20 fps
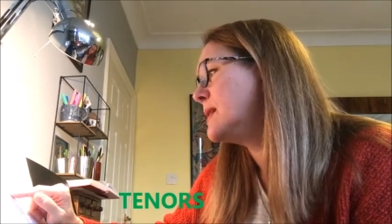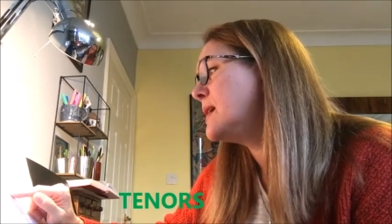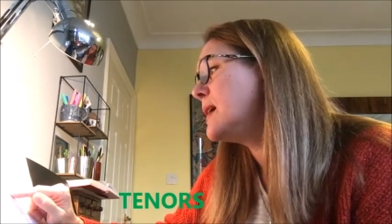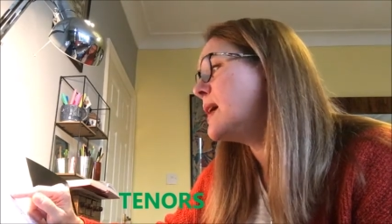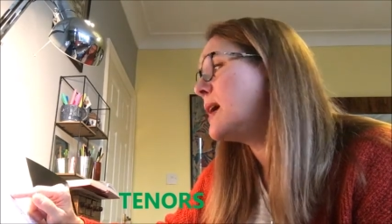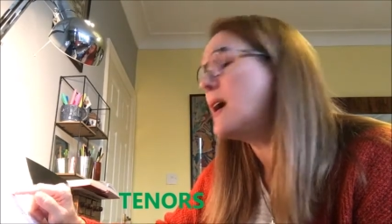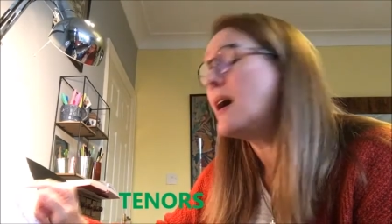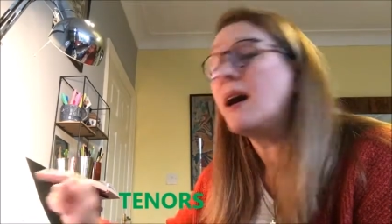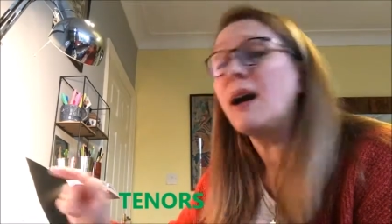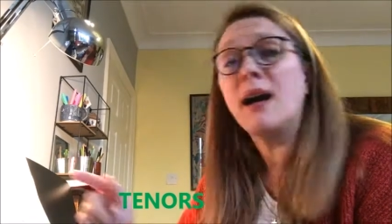
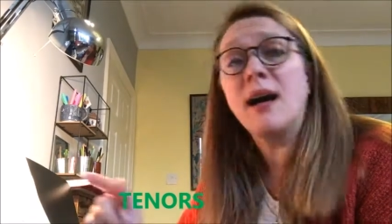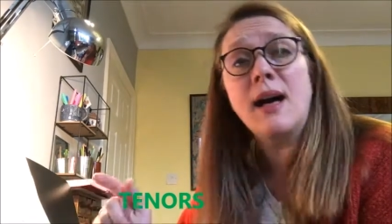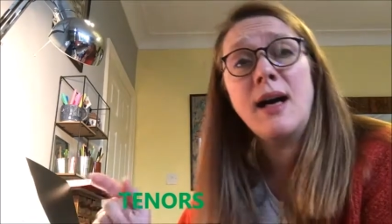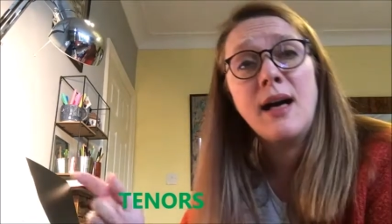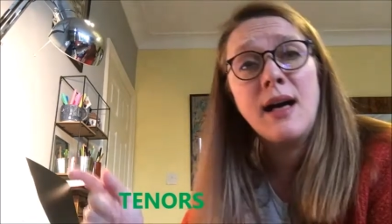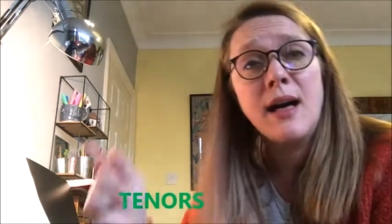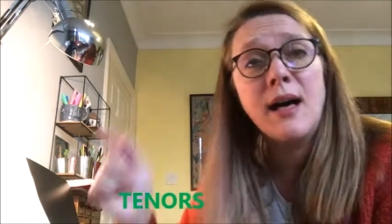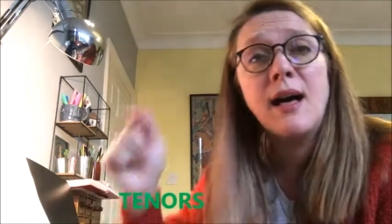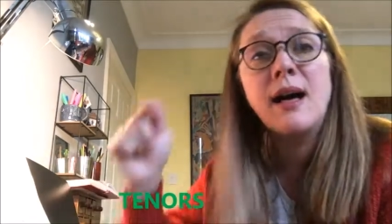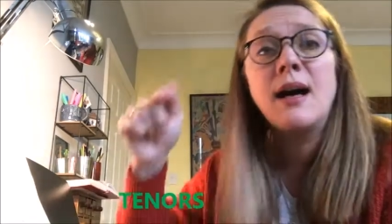
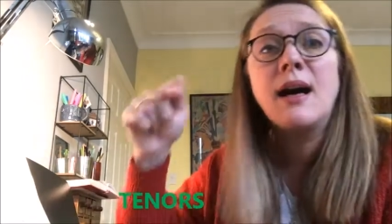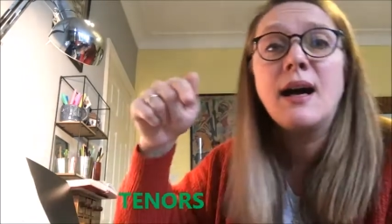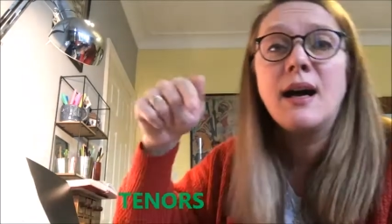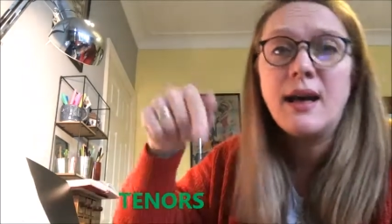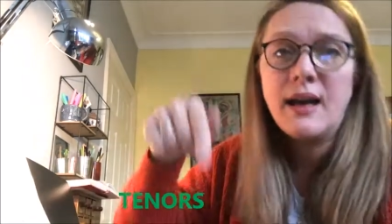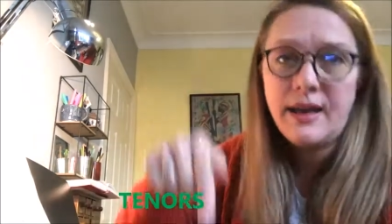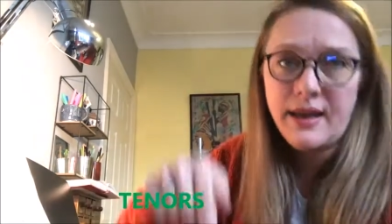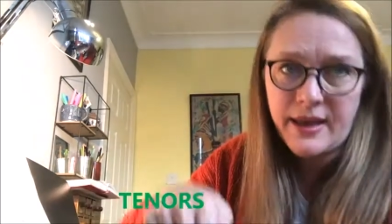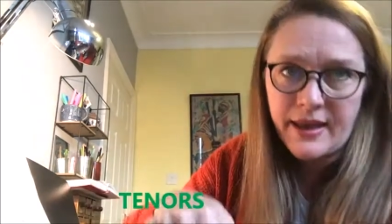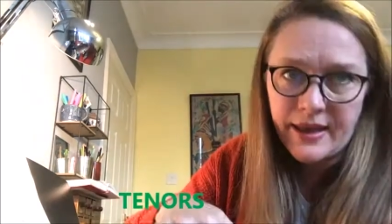
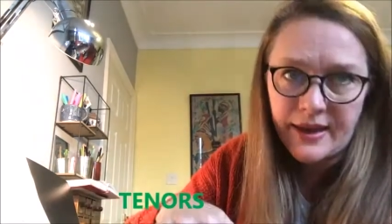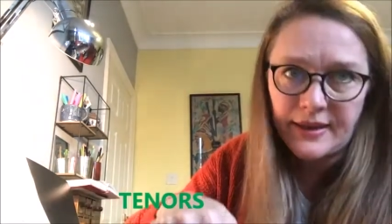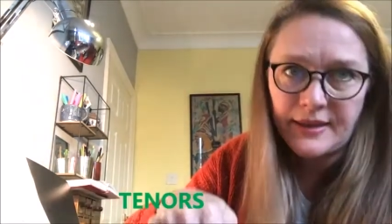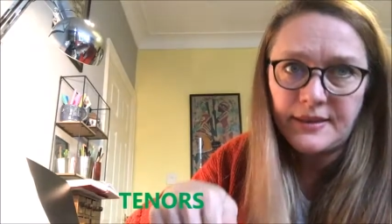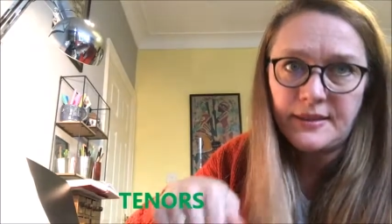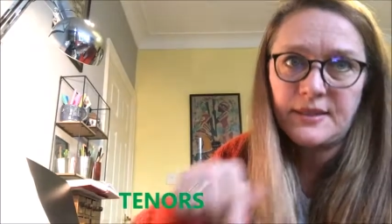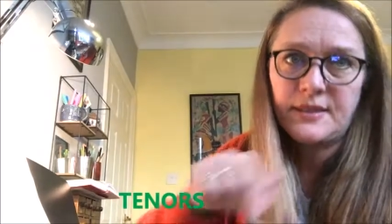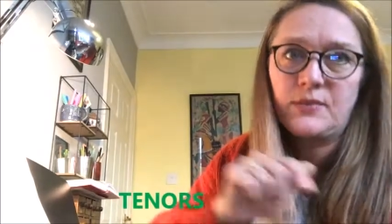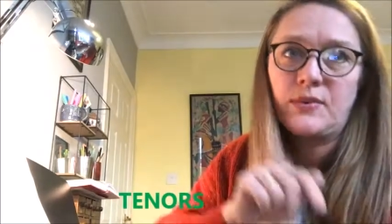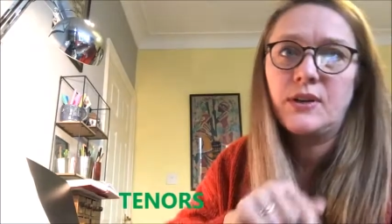
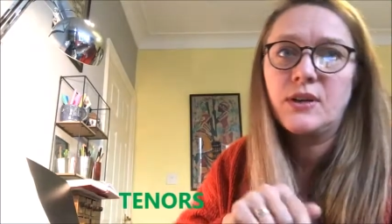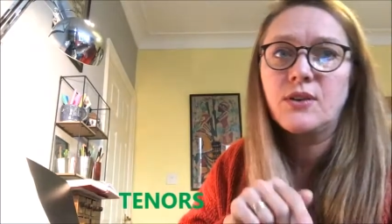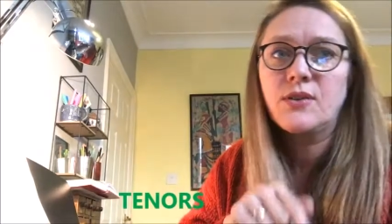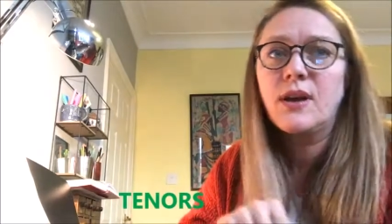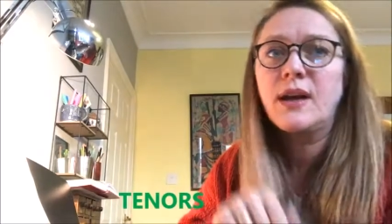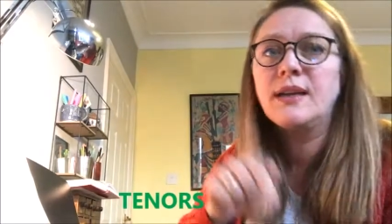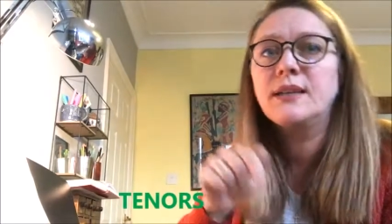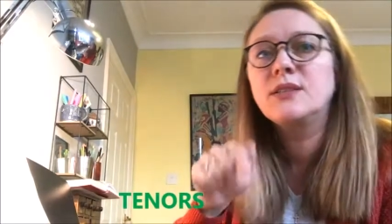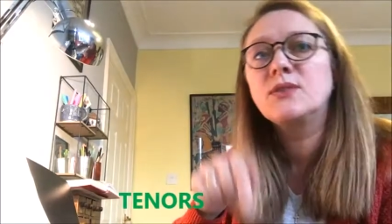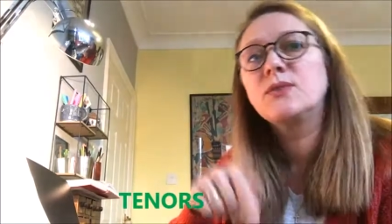Night when
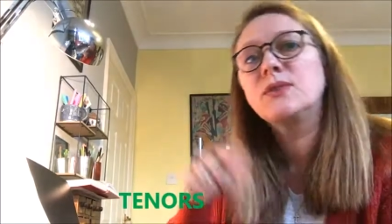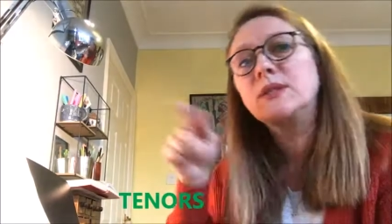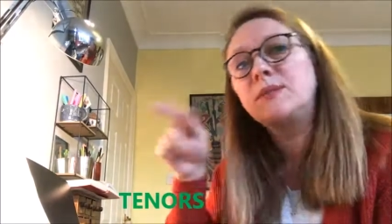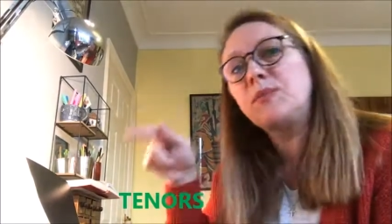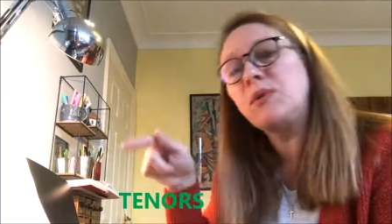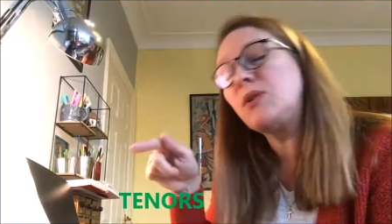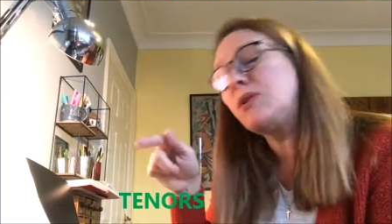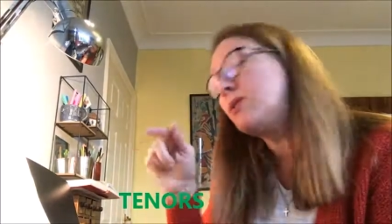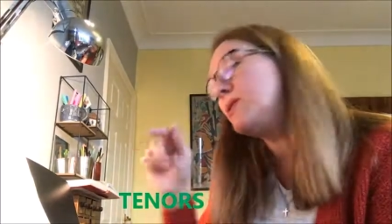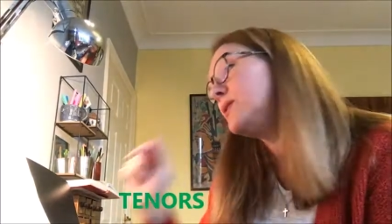Christ was
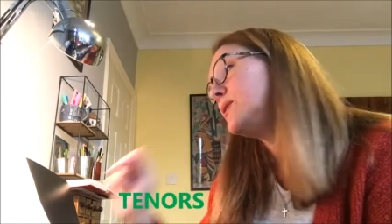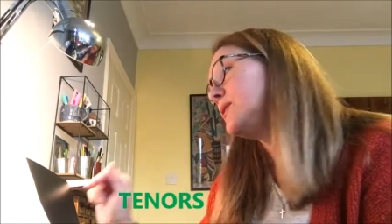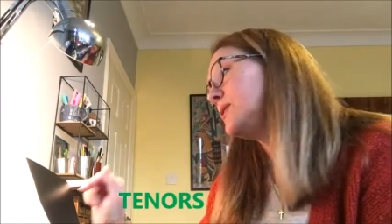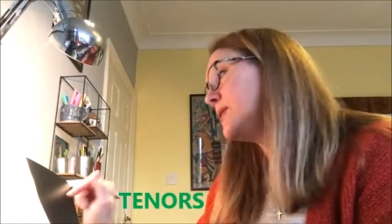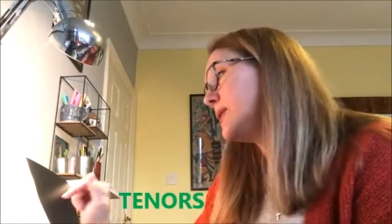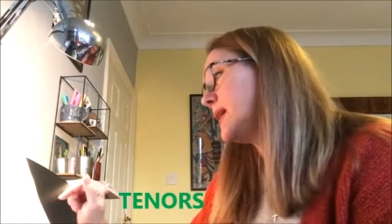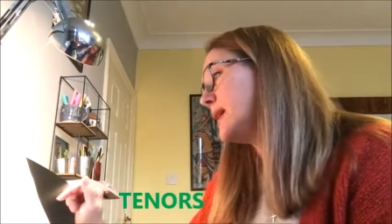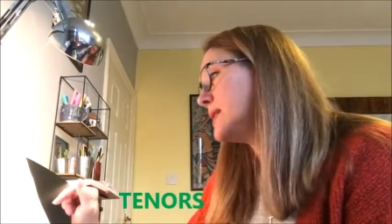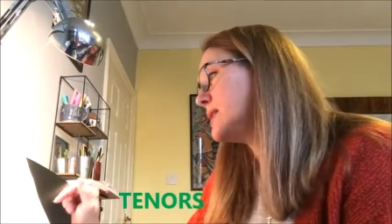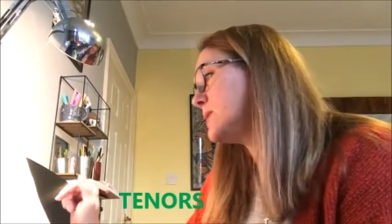born.
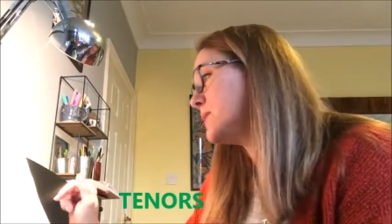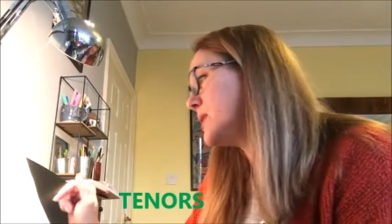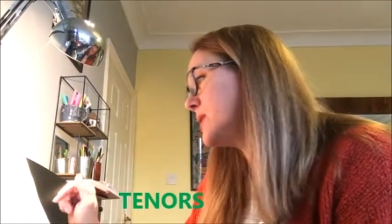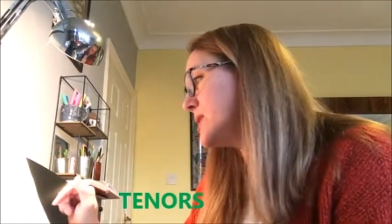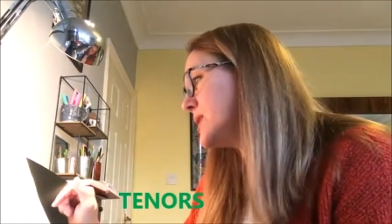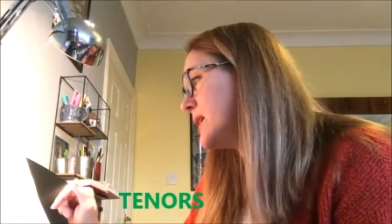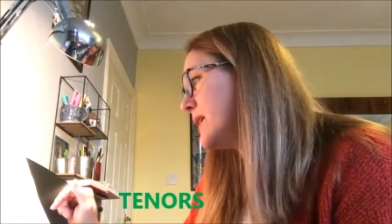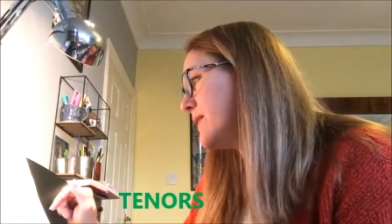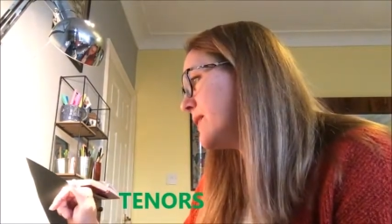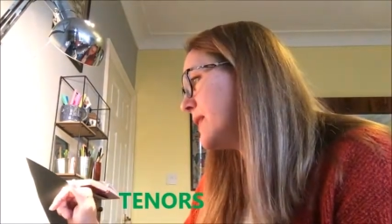Okay, so
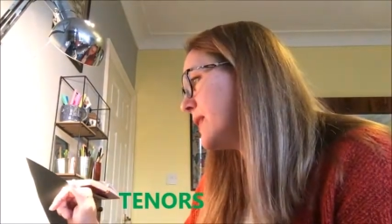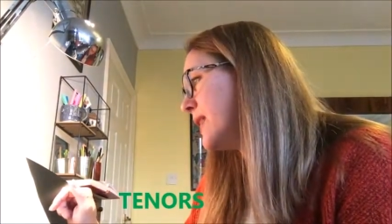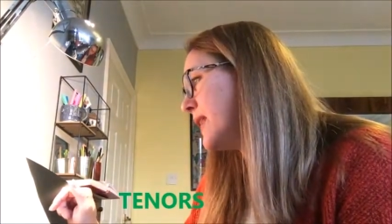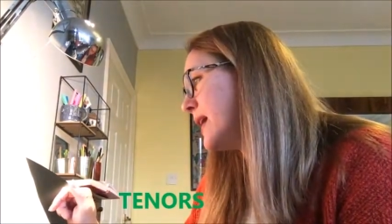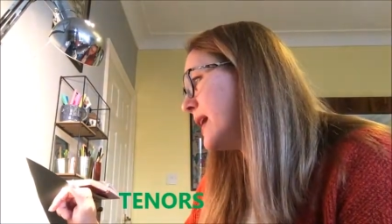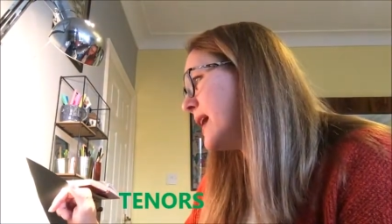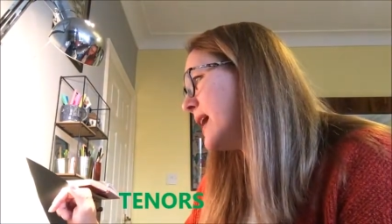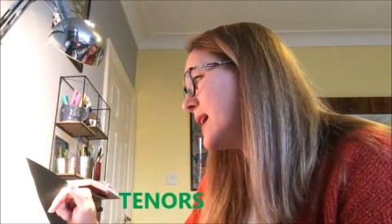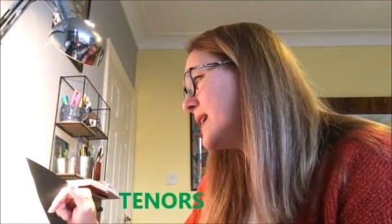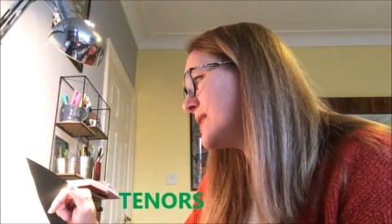watch out for
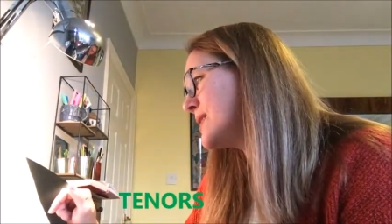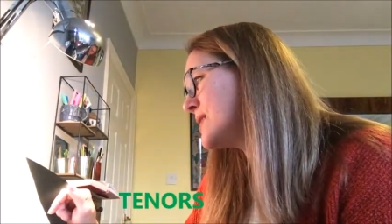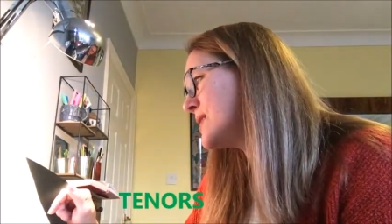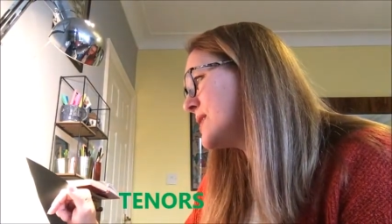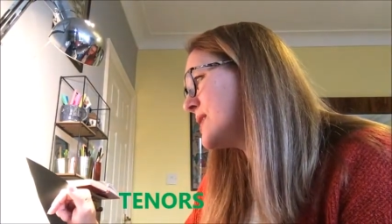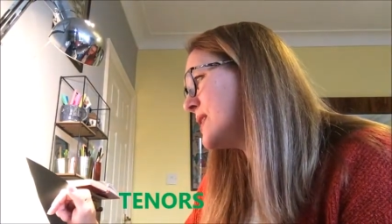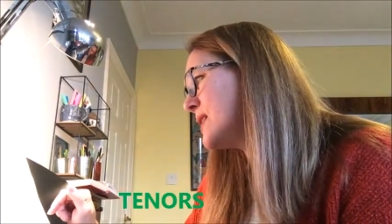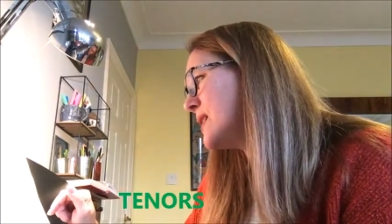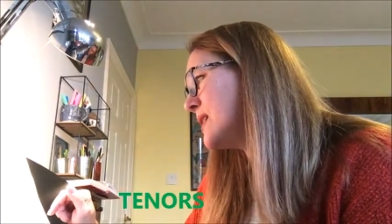that.